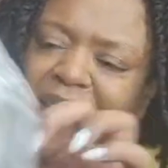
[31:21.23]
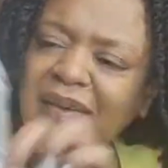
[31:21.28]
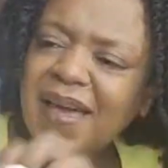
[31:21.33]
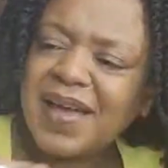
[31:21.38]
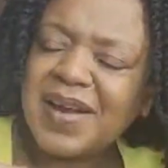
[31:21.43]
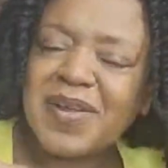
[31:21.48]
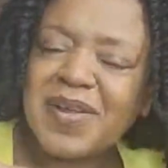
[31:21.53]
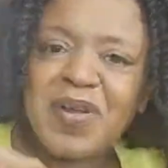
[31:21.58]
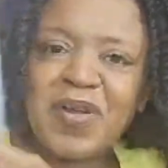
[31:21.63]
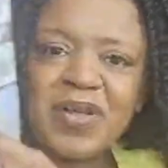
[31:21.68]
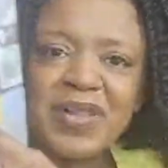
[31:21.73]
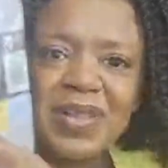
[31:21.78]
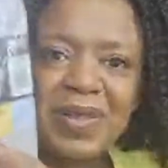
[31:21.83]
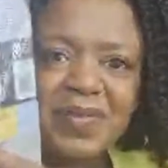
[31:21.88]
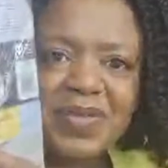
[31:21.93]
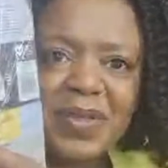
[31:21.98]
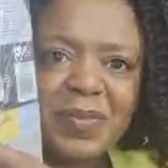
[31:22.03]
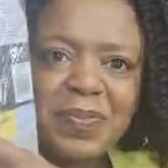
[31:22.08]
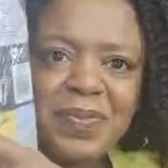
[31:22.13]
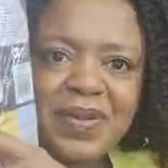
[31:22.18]
I don't know. The,
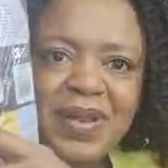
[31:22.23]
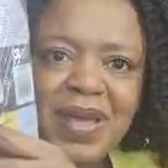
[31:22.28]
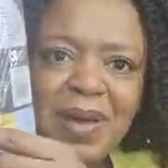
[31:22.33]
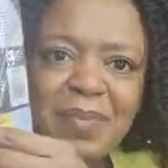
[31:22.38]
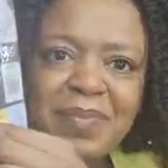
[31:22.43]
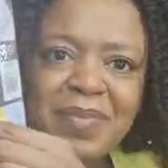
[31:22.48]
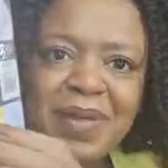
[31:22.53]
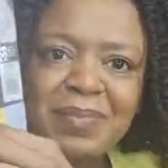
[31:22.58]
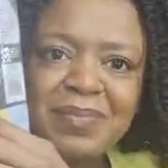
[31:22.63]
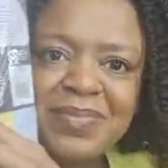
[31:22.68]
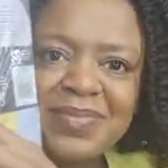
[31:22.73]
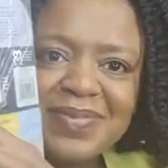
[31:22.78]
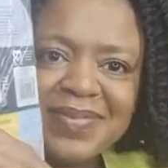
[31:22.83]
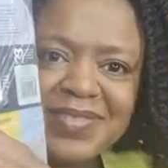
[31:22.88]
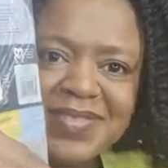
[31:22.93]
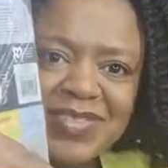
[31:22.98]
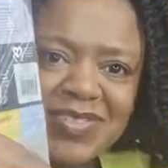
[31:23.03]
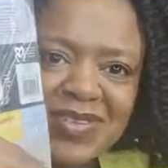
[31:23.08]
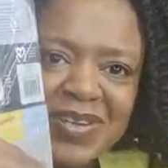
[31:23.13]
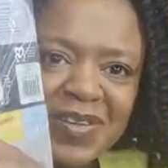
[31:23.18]
the, I'm, I'm,
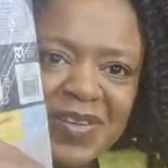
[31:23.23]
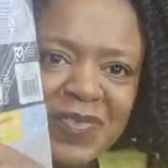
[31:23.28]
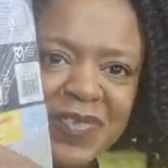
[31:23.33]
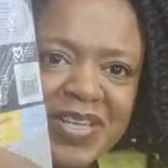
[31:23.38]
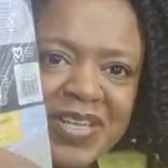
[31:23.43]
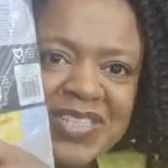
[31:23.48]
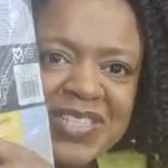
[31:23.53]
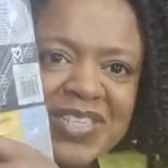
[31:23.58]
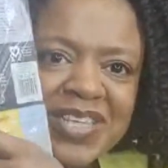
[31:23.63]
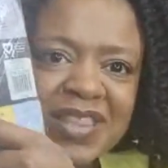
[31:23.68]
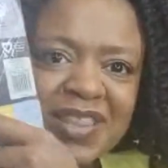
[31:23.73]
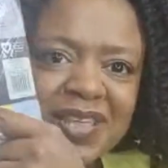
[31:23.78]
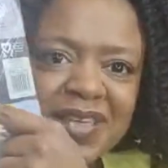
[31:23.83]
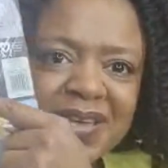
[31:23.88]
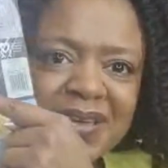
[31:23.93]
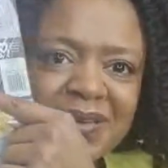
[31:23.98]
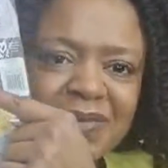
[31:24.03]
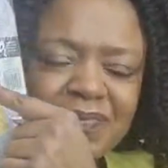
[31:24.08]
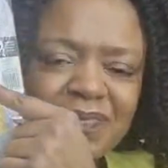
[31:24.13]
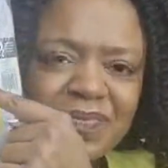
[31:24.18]
if you can see
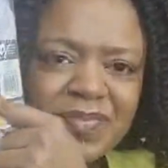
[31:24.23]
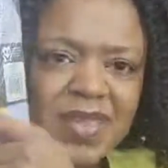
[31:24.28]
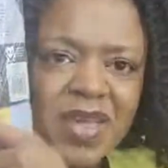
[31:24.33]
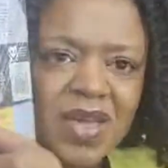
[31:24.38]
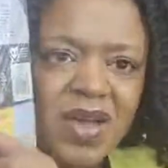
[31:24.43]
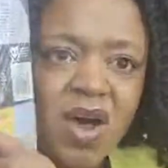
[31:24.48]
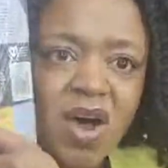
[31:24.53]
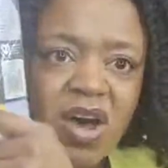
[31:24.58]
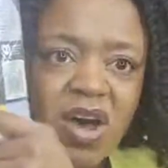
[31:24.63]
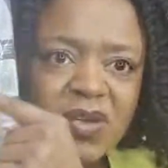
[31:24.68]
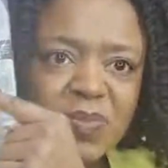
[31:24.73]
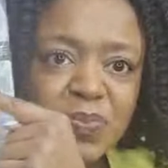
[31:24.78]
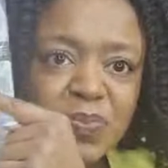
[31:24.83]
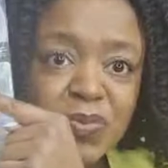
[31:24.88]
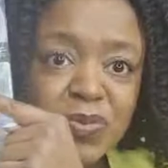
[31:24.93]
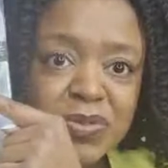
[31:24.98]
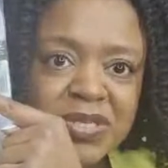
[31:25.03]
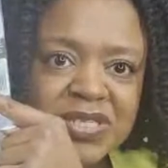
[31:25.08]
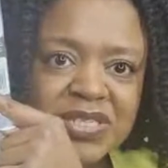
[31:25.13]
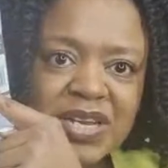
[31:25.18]
the
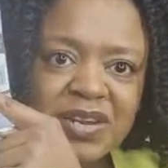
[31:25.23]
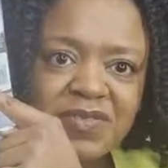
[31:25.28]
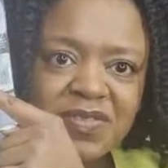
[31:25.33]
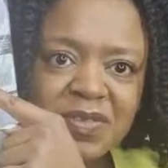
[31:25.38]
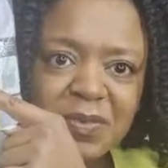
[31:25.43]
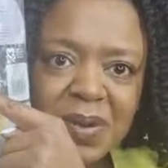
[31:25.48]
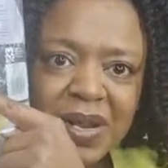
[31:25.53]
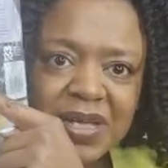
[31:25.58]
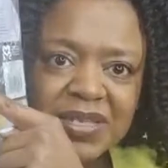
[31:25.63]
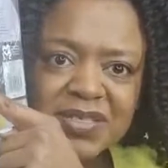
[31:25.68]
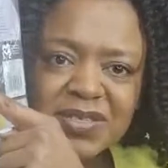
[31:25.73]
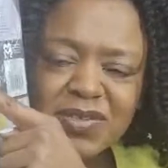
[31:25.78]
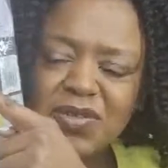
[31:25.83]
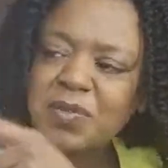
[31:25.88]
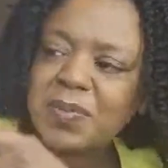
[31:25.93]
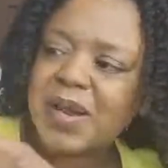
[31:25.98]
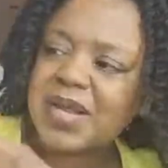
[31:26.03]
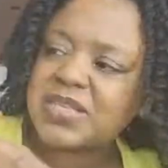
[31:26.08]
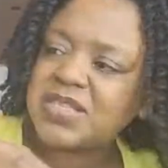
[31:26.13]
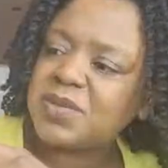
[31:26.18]
cardboard instead of the plastic, not the
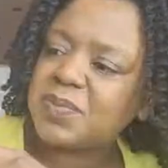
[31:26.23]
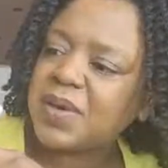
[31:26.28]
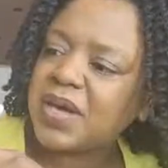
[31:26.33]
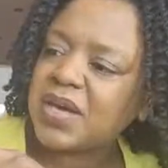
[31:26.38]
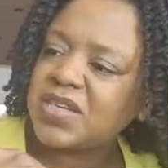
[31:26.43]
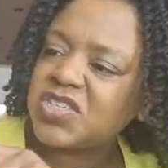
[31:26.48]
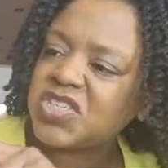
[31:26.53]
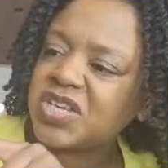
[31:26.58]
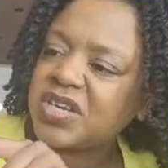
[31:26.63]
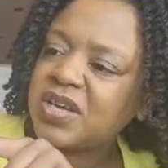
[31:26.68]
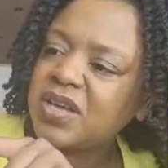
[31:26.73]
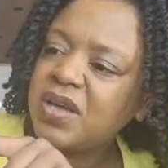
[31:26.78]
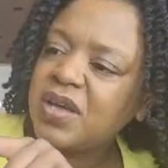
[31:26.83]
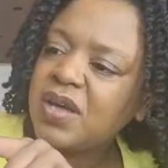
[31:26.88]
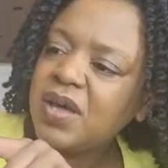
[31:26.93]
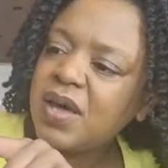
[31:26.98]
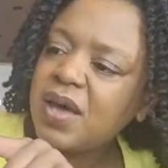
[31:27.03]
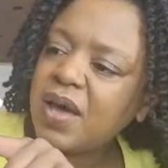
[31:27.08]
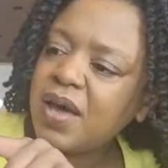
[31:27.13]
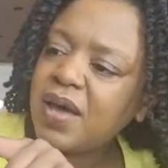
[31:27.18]
plastic packaging.
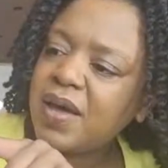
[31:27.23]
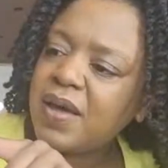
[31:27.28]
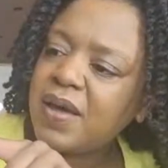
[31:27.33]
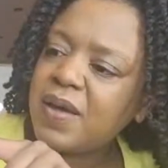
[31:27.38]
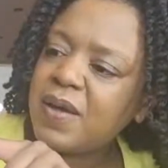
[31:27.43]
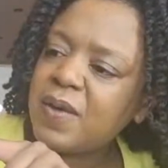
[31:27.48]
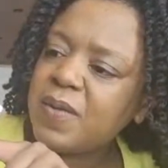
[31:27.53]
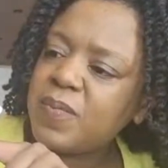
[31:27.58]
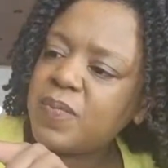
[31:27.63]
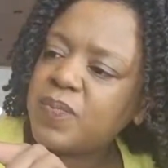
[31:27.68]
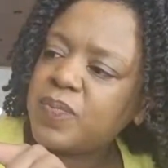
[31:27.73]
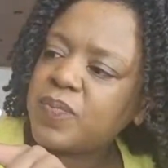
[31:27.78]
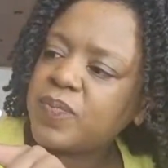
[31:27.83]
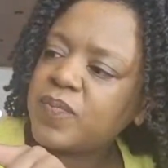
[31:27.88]
Um,